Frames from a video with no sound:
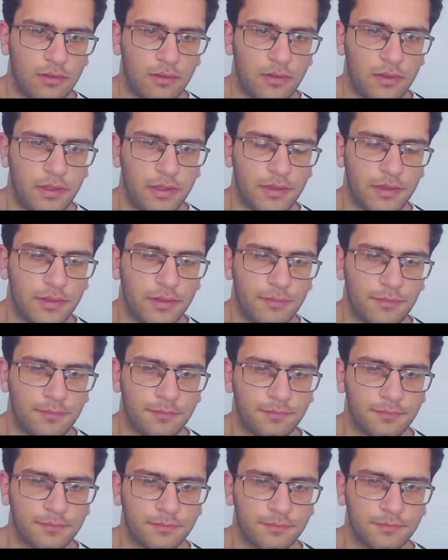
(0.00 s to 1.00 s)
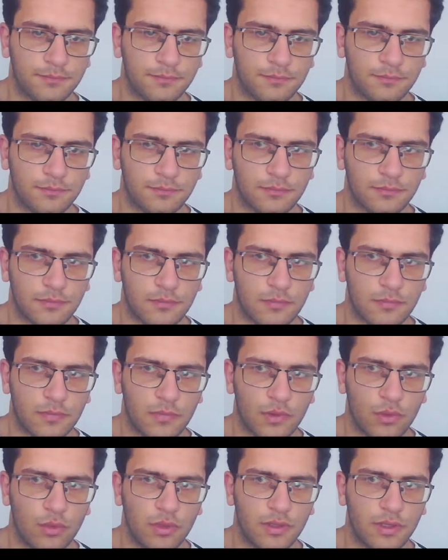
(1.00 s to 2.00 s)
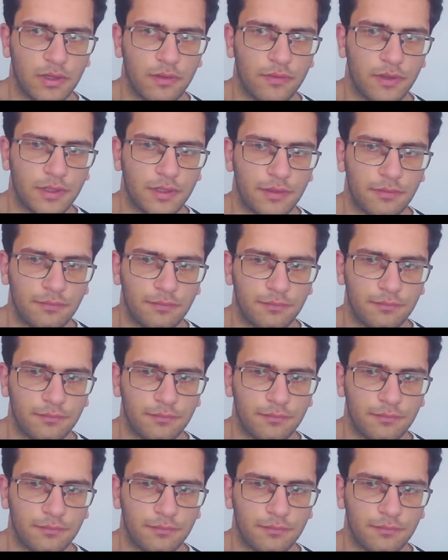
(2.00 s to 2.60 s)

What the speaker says: alright. Whatever.